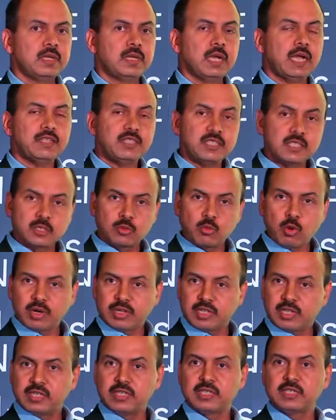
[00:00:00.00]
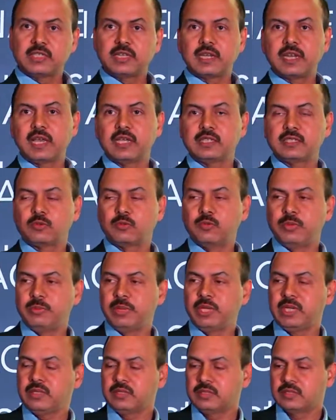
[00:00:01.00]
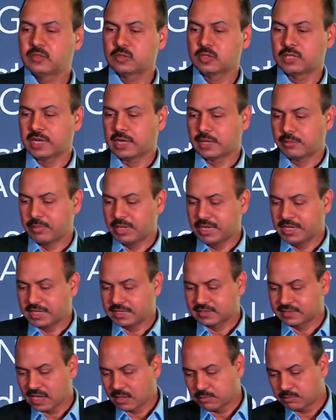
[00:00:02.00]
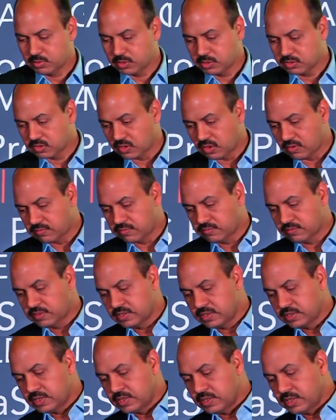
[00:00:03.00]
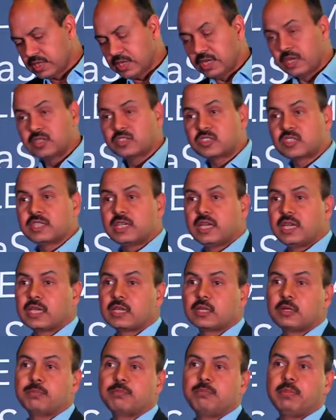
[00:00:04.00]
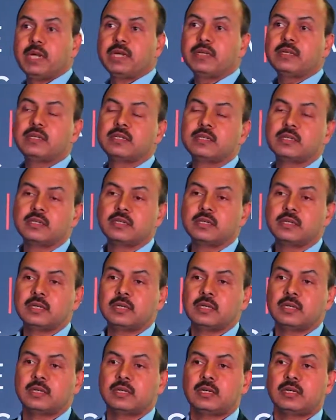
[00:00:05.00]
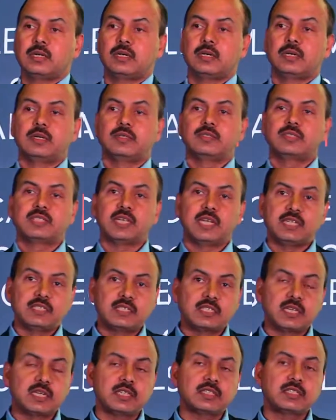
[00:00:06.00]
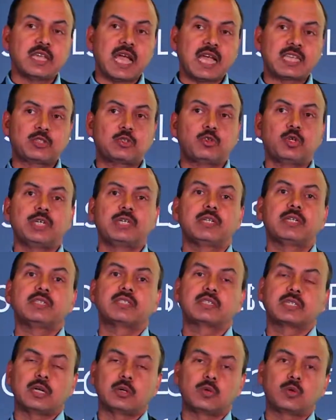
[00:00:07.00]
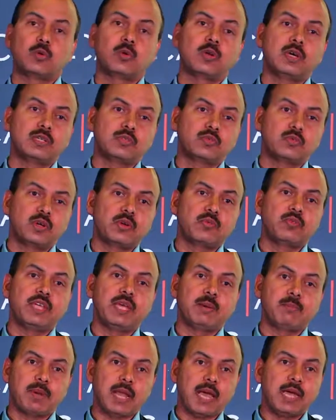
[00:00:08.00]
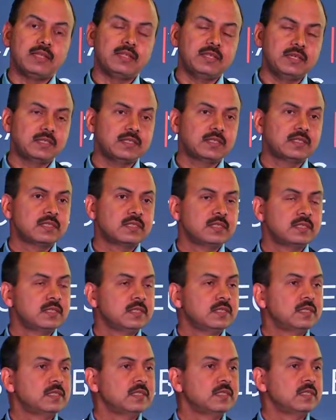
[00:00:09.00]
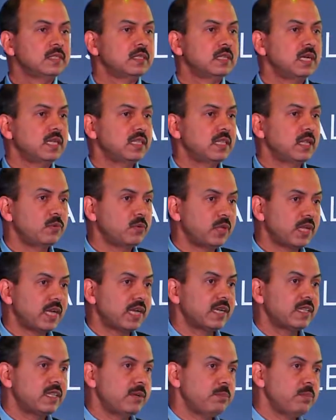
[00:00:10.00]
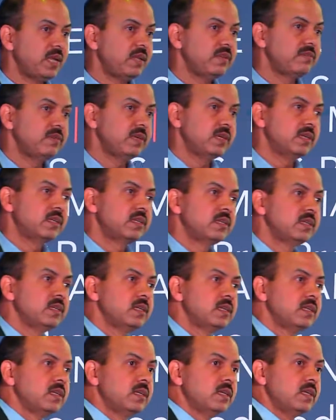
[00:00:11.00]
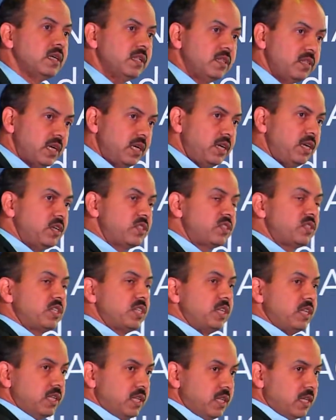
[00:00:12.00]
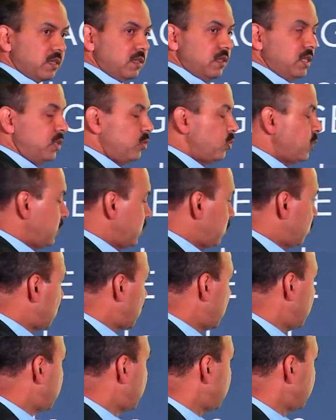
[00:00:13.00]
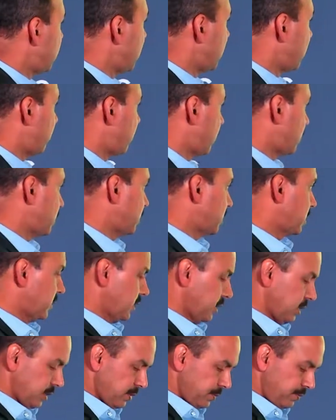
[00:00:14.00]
And this is what the digitalization we mean. So there are many examples of industrial equipment, sensors, actuators, controllers where we apply this and then we get the benefit in the industry, in the utility, in the infrastructure.